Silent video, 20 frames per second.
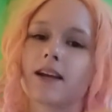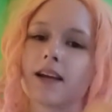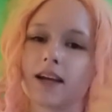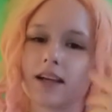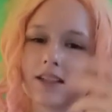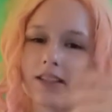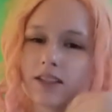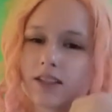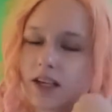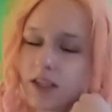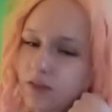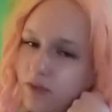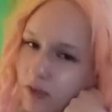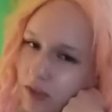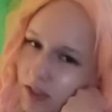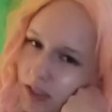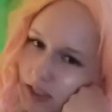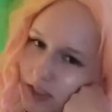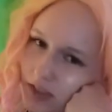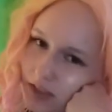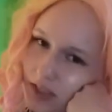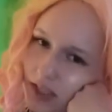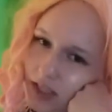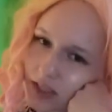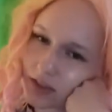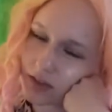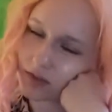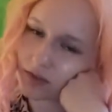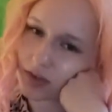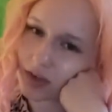like stressful
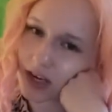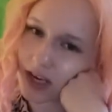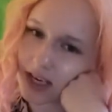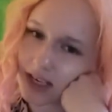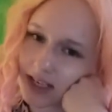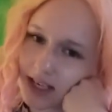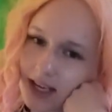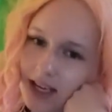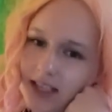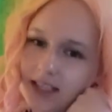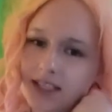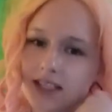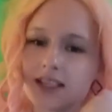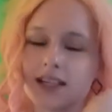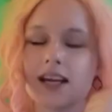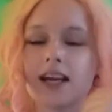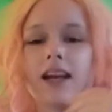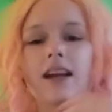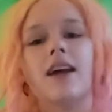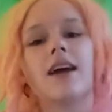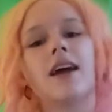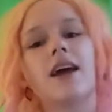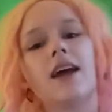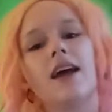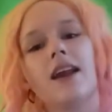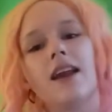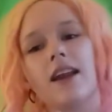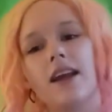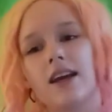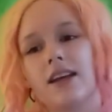situation for eight days, and then
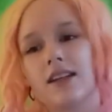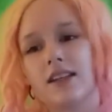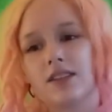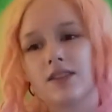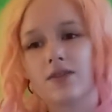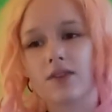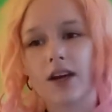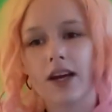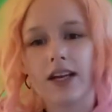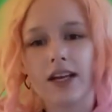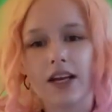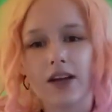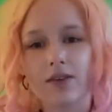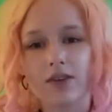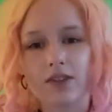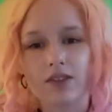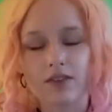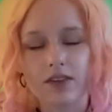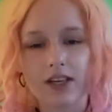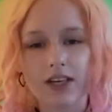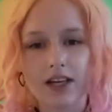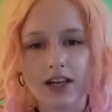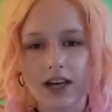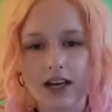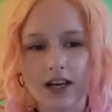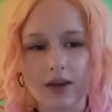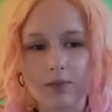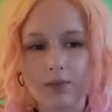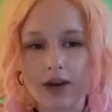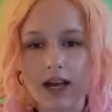like this friday was really
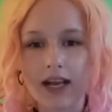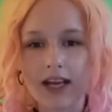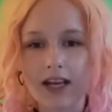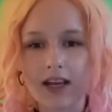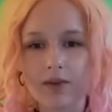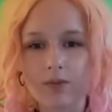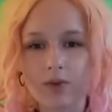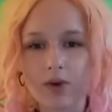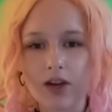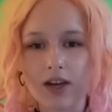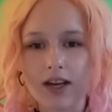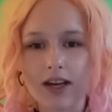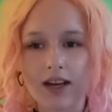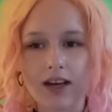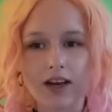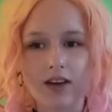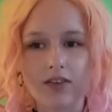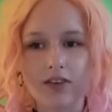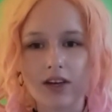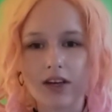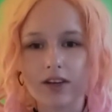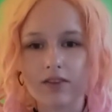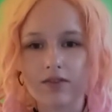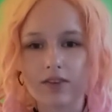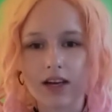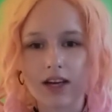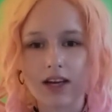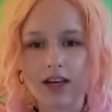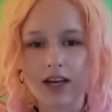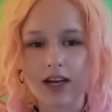like a breaking point and i really
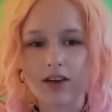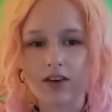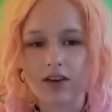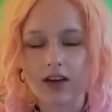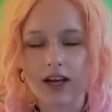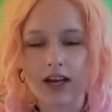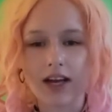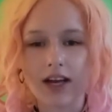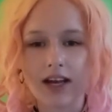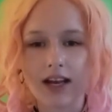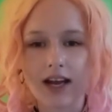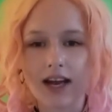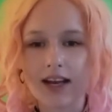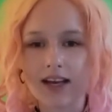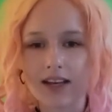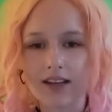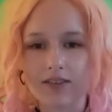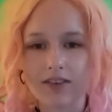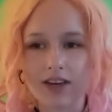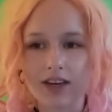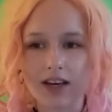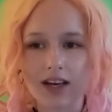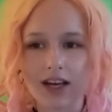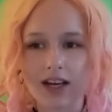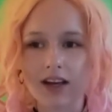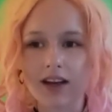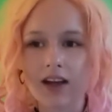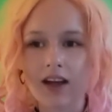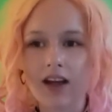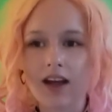felt like okay i can't even
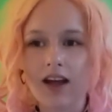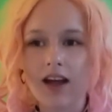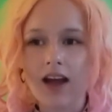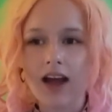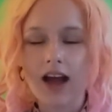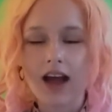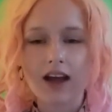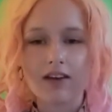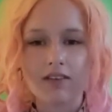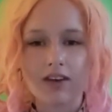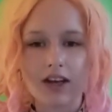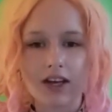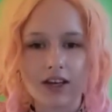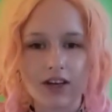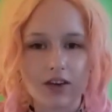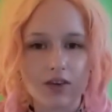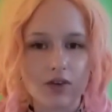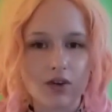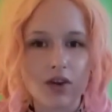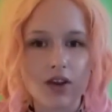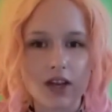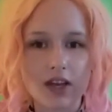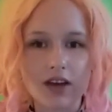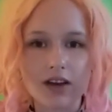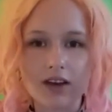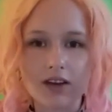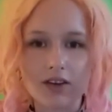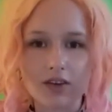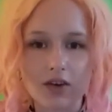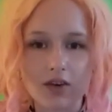like have like a
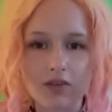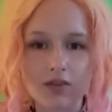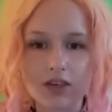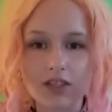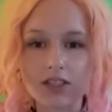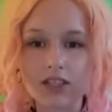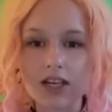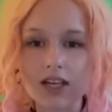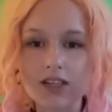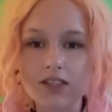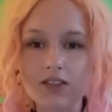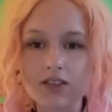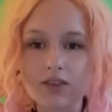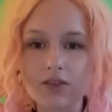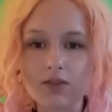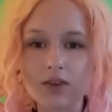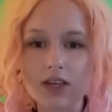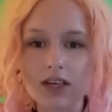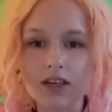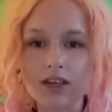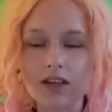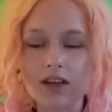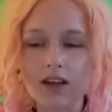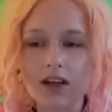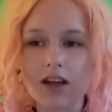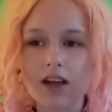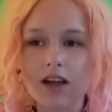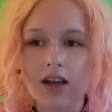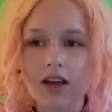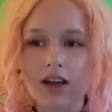coherent conversation with
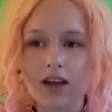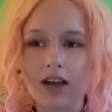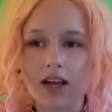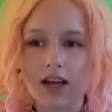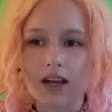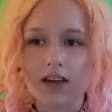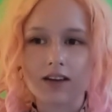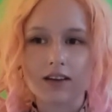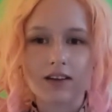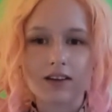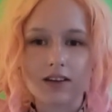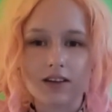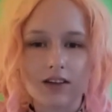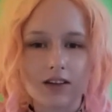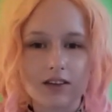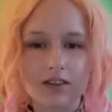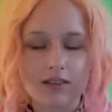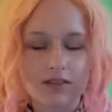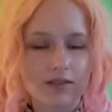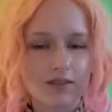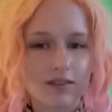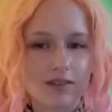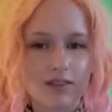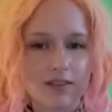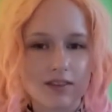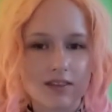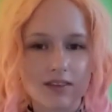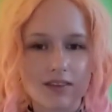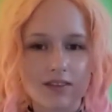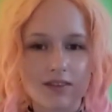like
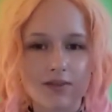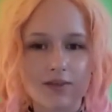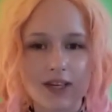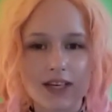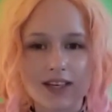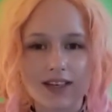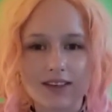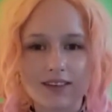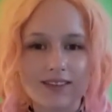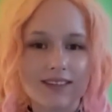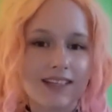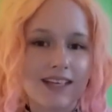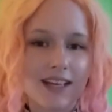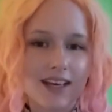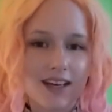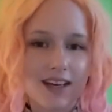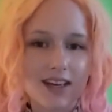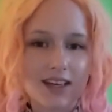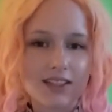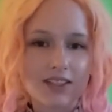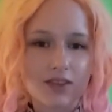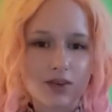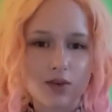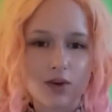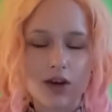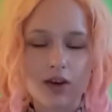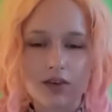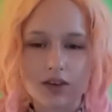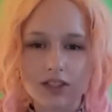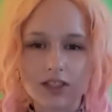with Dennis
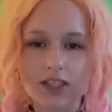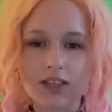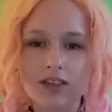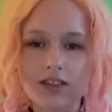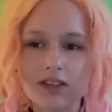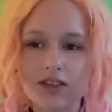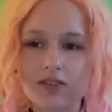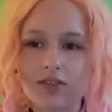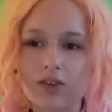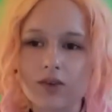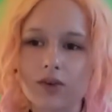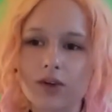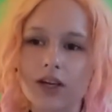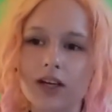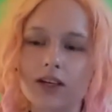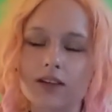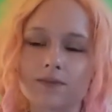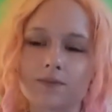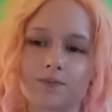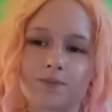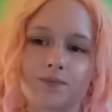who I was interviewing